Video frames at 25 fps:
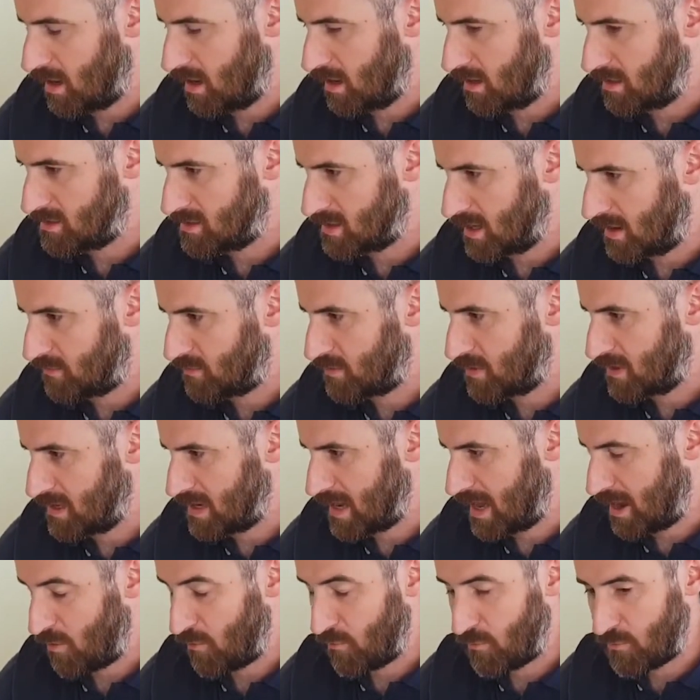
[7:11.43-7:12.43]
I definitely
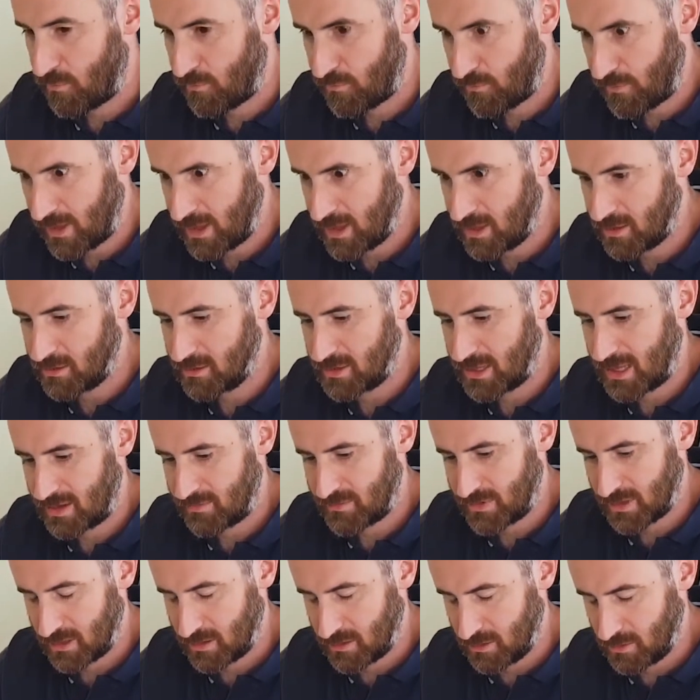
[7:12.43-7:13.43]
now feel,
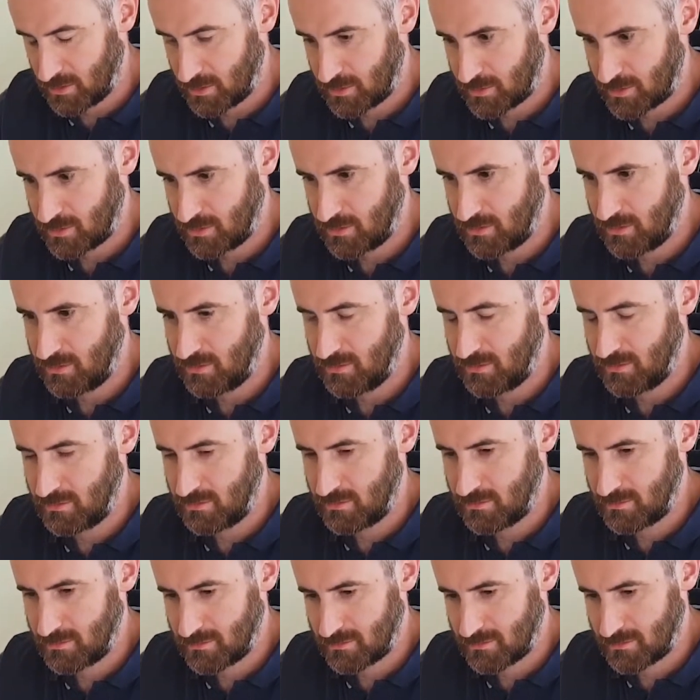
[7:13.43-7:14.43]
having gone
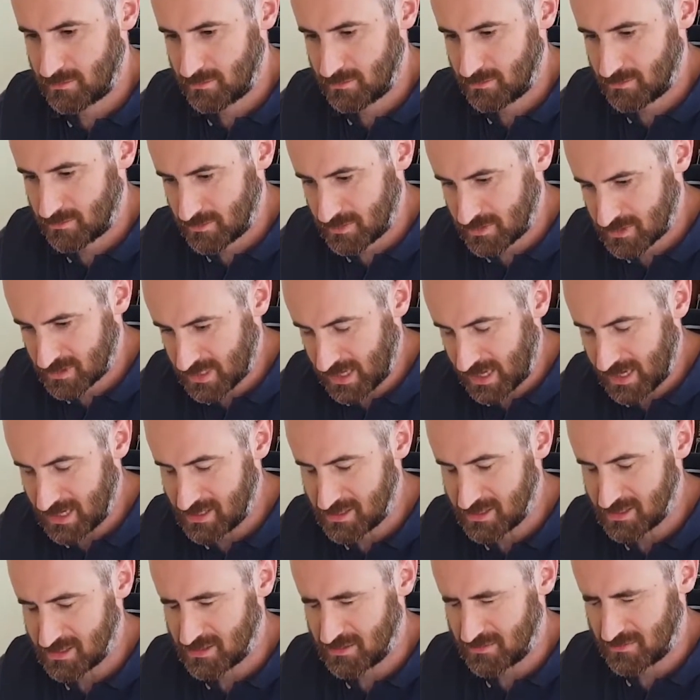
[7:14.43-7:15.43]
through
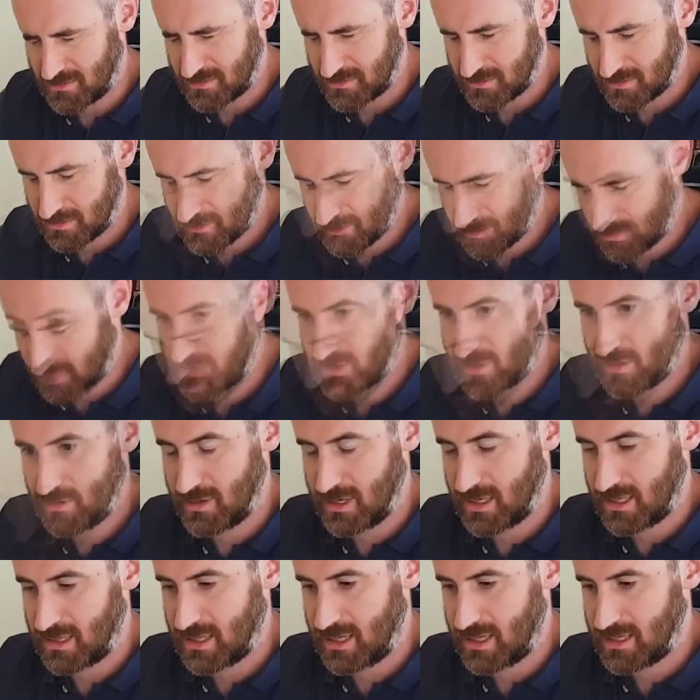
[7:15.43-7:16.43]
stages of
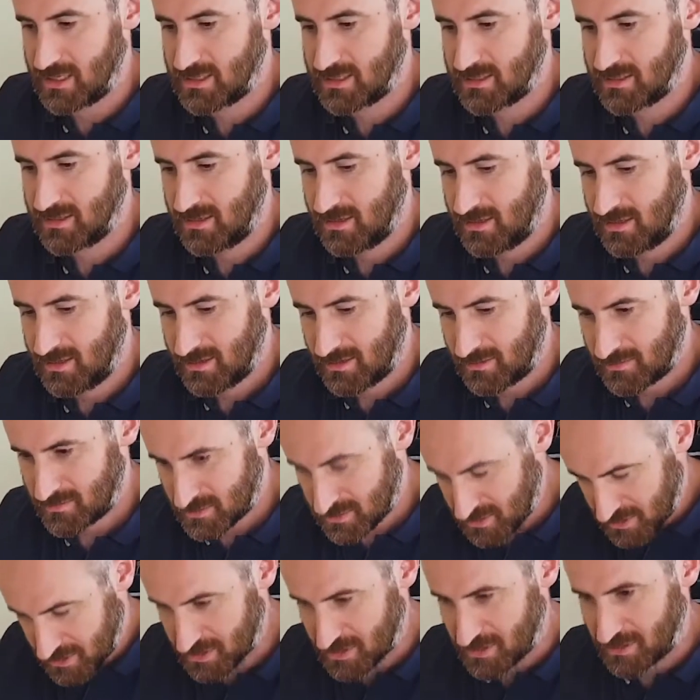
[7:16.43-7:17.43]
doing this,
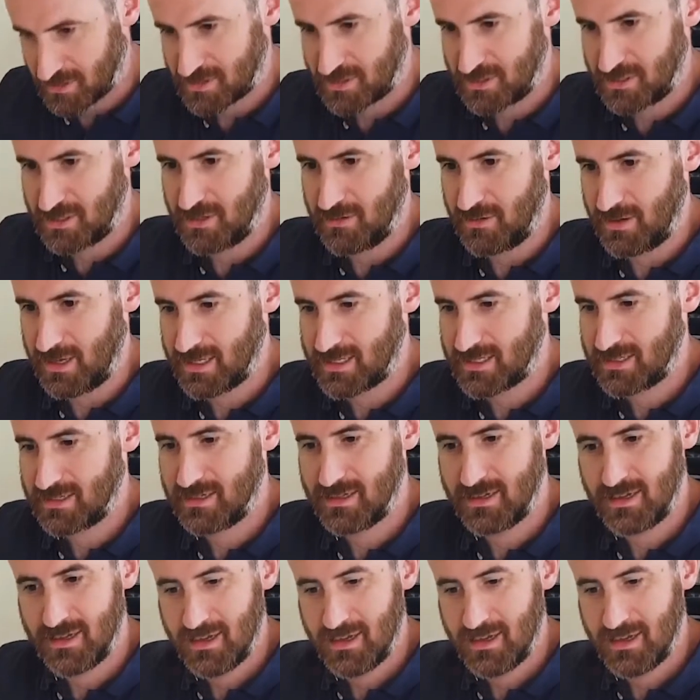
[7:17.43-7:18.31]
just got to do it,